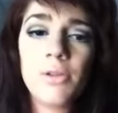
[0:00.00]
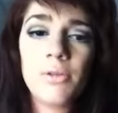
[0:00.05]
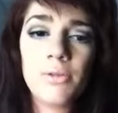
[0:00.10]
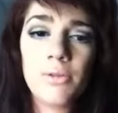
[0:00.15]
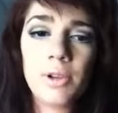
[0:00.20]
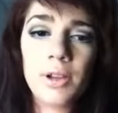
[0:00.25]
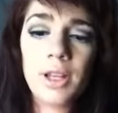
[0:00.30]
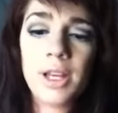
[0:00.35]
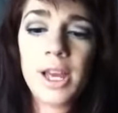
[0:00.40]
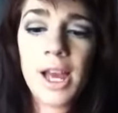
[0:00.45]

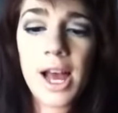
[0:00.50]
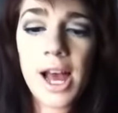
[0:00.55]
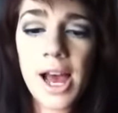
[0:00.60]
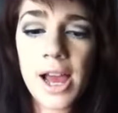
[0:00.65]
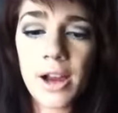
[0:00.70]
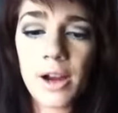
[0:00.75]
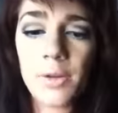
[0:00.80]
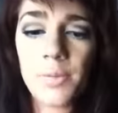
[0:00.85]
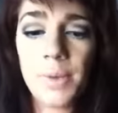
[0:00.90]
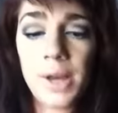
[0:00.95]
Really
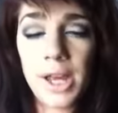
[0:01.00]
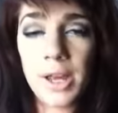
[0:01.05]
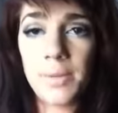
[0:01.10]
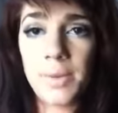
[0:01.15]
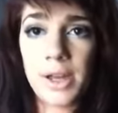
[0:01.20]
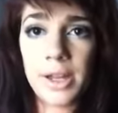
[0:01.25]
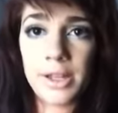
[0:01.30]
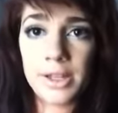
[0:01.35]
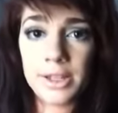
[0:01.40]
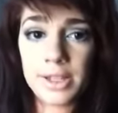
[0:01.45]
higher
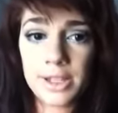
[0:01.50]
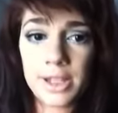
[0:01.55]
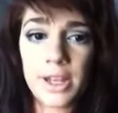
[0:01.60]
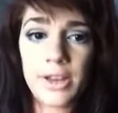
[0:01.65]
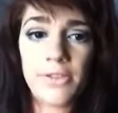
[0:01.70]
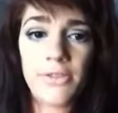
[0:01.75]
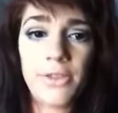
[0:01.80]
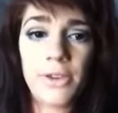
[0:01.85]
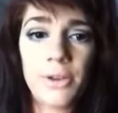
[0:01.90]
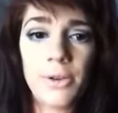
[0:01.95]
pigments
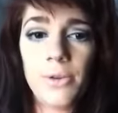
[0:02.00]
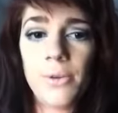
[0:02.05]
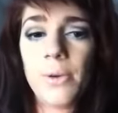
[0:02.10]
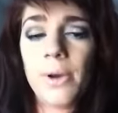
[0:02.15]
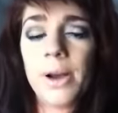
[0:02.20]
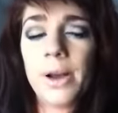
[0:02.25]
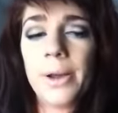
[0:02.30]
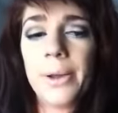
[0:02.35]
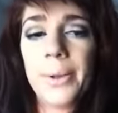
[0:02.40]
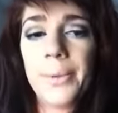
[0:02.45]
if you
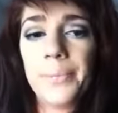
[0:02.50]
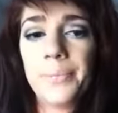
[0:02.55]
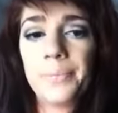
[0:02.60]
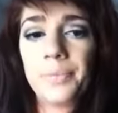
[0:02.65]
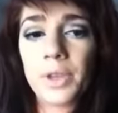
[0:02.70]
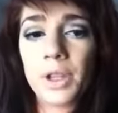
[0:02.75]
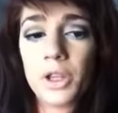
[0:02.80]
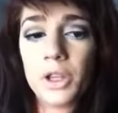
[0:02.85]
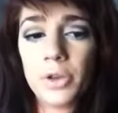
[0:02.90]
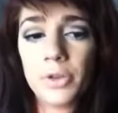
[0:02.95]

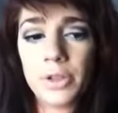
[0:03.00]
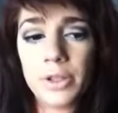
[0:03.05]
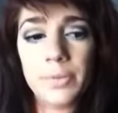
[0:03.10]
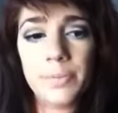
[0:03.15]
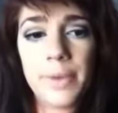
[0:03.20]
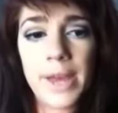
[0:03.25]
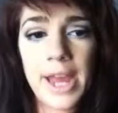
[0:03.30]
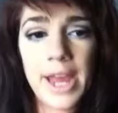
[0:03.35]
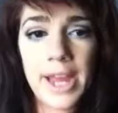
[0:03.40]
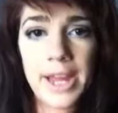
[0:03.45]
use a
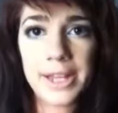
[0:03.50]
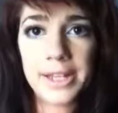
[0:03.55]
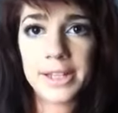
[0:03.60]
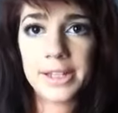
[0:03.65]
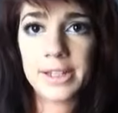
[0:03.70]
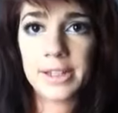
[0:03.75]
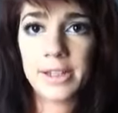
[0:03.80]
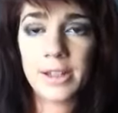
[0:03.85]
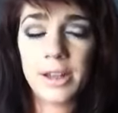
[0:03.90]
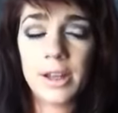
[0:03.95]

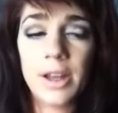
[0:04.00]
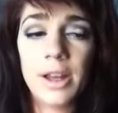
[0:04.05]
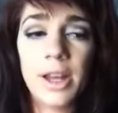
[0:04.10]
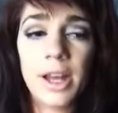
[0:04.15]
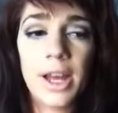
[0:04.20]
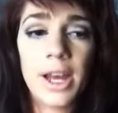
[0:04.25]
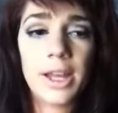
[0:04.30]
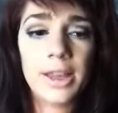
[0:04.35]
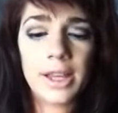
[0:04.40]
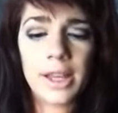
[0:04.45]
base,
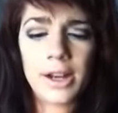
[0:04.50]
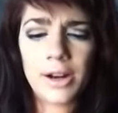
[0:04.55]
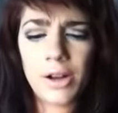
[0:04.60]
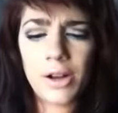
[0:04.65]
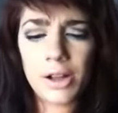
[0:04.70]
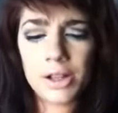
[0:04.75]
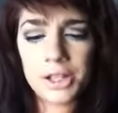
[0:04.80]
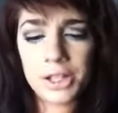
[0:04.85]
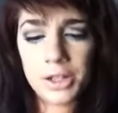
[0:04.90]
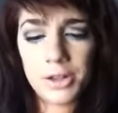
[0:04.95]
and then
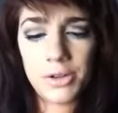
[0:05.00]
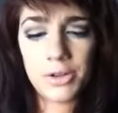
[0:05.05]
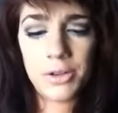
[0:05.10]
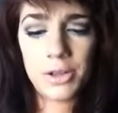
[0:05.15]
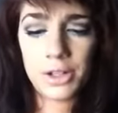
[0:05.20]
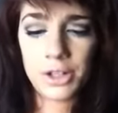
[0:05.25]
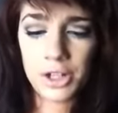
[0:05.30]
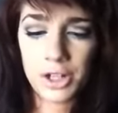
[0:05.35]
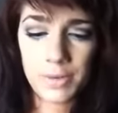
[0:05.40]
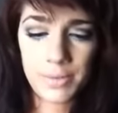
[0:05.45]
also
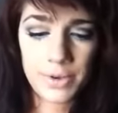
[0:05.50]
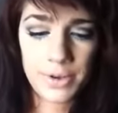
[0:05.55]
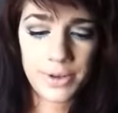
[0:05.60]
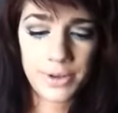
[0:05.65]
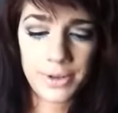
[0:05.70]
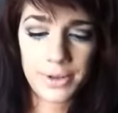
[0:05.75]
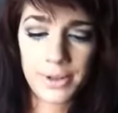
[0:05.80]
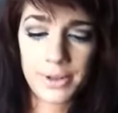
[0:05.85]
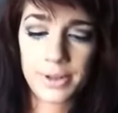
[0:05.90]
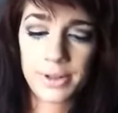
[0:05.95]
the
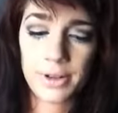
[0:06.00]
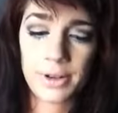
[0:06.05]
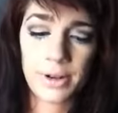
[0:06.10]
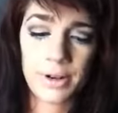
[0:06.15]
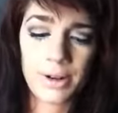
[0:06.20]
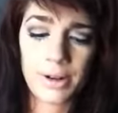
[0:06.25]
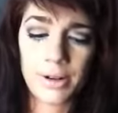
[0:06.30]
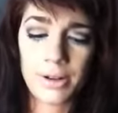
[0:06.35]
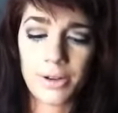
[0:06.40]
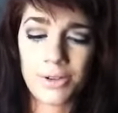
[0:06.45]
shimmers
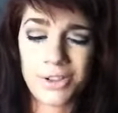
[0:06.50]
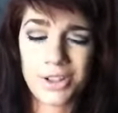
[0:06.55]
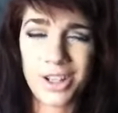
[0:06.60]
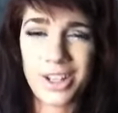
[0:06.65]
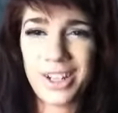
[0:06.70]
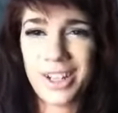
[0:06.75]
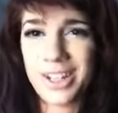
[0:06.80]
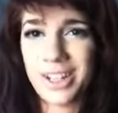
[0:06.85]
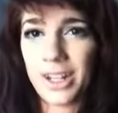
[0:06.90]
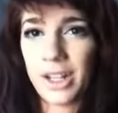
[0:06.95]
are
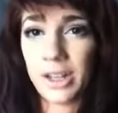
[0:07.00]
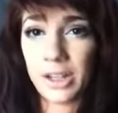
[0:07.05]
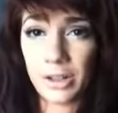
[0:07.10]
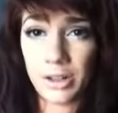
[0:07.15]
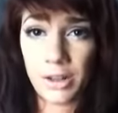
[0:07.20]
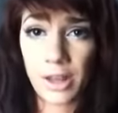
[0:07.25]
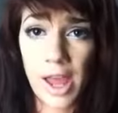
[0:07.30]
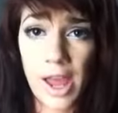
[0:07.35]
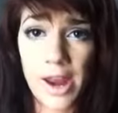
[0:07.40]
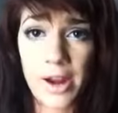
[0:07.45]
usually a
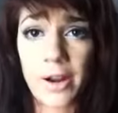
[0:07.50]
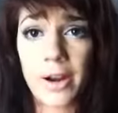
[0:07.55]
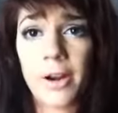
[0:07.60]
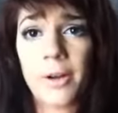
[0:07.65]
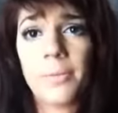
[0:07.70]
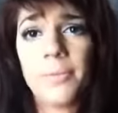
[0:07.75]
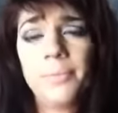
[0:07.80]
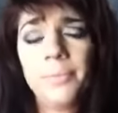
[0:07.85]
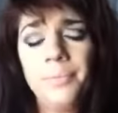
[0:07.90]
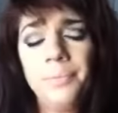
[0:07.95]
little
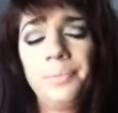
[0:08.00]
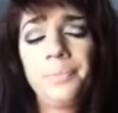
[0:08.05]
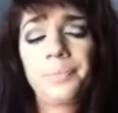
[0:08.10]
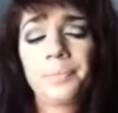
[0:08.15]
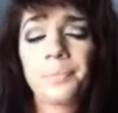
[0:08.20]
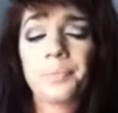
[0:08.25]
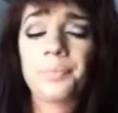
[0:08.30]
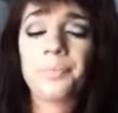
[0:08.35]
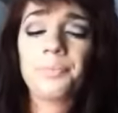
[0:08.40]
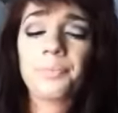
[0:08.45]
lighter
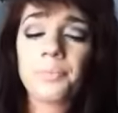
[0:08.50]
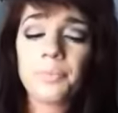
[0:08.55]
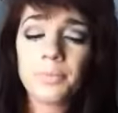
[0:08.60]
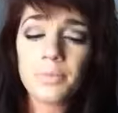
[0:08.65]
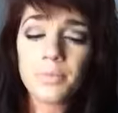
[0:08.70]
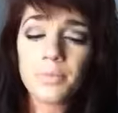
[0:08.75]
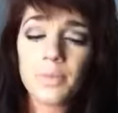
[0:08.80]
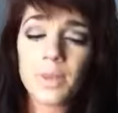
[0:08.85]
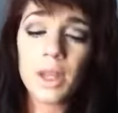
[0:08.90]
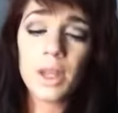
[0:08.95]

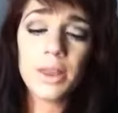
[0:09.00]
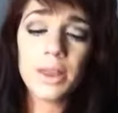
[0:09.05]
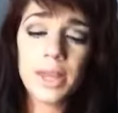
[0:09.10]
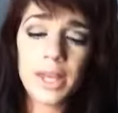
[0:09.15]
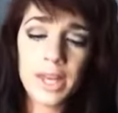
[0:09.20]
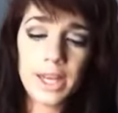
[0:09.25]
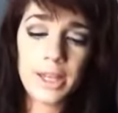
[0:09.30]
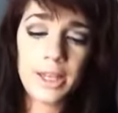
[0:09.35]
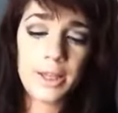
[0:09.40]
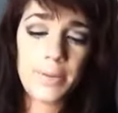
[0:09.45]

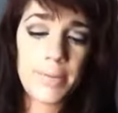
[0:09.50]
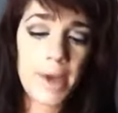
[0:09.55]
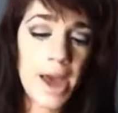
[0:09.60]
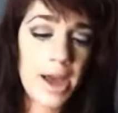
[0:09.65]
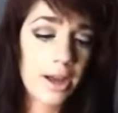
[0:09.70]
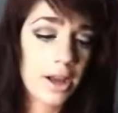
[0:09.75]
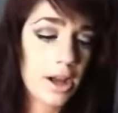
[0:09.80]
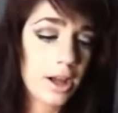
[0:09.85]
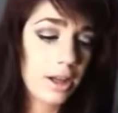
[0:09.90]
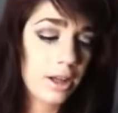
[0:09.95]
than the
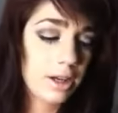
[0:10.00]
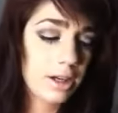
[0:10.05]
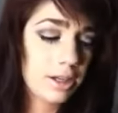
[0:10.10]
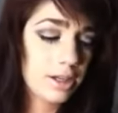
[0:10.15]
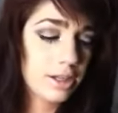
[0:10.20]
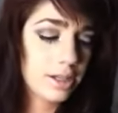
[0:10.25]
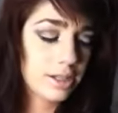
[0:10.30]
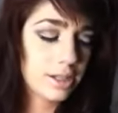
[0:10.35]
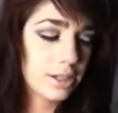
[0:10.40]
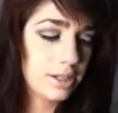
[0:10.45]
matte
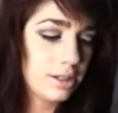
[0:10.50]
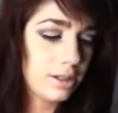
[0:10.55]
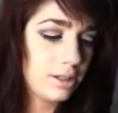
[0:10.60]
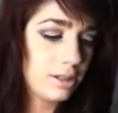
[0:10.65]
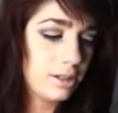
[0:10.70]
colors.